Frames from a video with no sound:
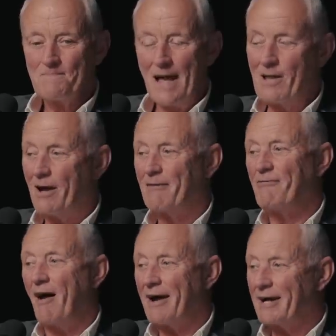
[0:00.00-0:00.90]
And like a
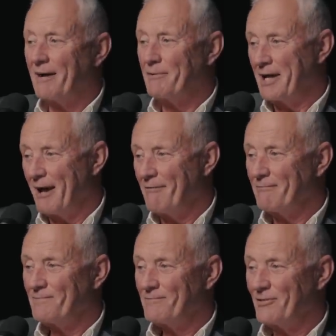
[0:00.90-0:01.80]
fighter coming out
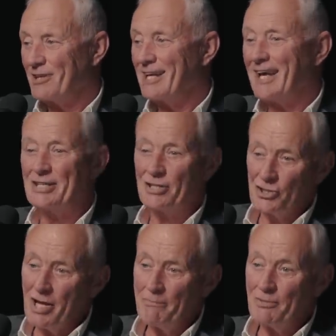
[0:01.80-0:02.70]
for the later
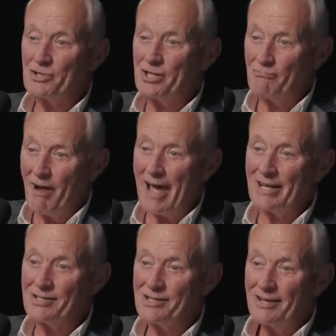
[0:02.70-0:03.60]
championship
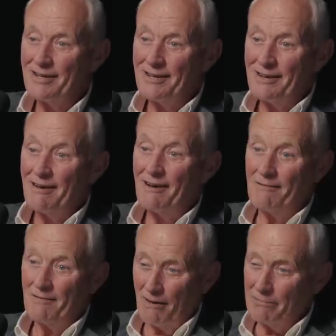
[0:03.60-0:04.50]
rounds,
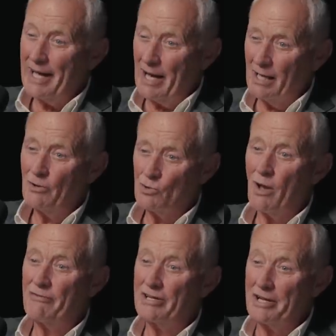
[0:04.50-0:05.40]
I'm getting close to
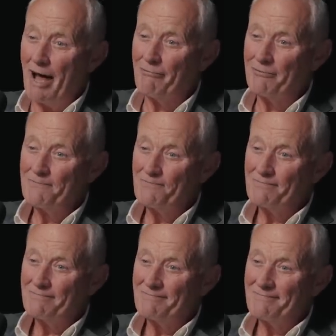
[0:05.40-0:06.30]
having enough.
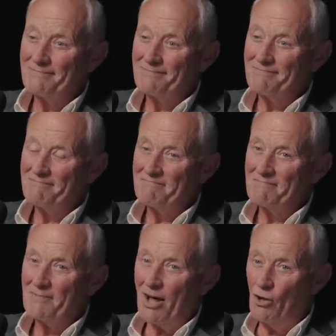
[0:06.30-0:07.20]

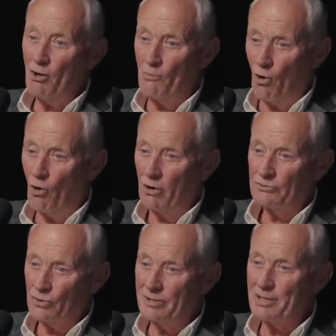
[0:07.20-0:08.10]
I learned more
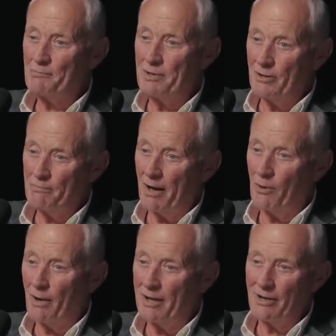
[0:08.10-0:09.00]
during this period, by
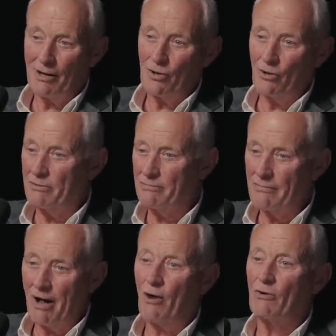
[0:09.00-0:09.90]
the way, than I learned
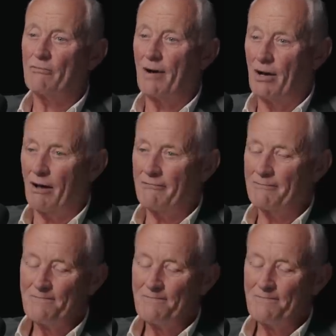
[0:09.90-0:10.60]
the whole of my life.